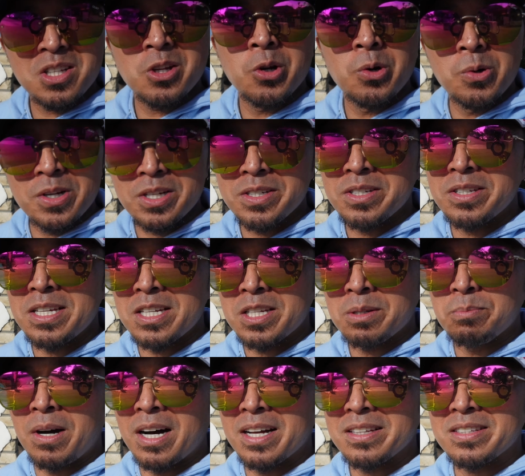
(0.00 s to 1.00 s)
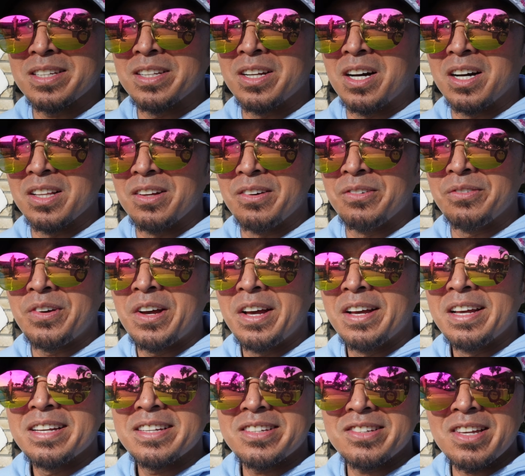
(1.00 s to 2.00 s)
touristy spots in all of
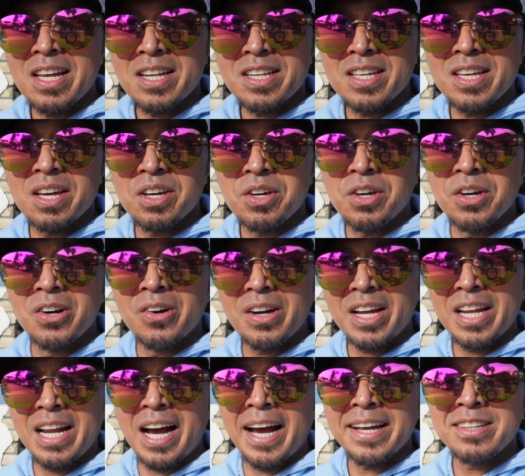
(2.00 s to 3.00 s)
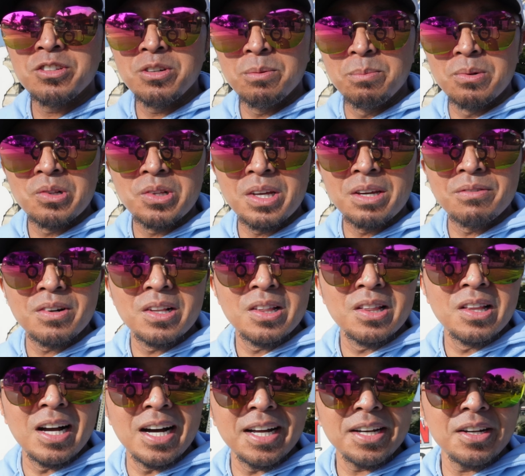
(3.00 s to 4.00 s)
San Diego, and I do believe a
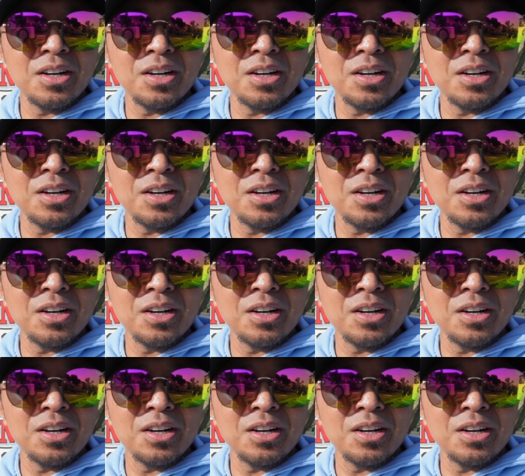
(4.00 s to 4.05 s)
lot